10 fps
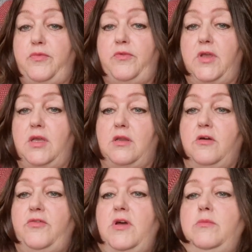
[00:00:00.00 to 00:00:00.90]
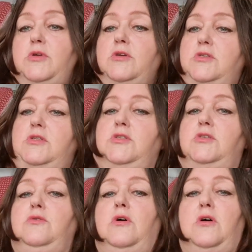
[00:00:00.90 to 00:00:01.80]
take it off now because it's
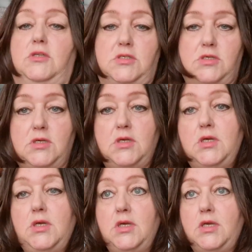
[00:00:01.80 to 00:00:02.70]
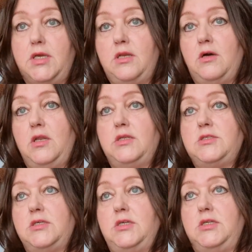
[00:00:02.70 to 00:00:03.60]
too hot. In
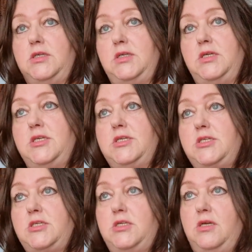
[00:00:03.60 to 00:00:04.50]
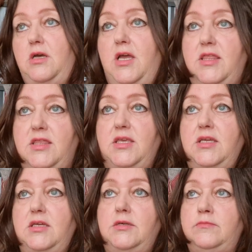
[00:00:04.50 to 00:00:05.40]
Holland it is, I
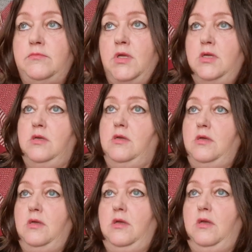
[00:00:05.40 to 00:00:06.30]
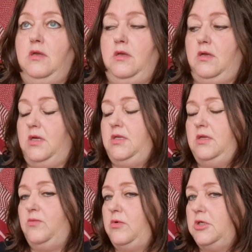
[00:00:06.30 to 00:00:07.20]
think, I
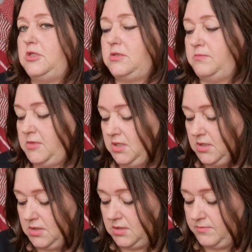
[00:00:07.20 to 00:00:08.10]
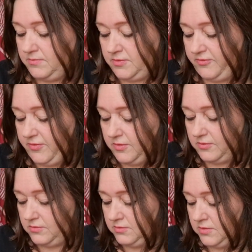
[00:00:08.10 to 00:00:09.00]
didn't watch my
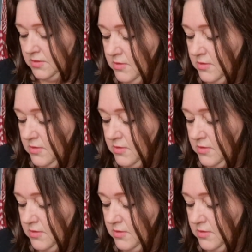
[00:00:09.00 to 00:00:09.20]
phone,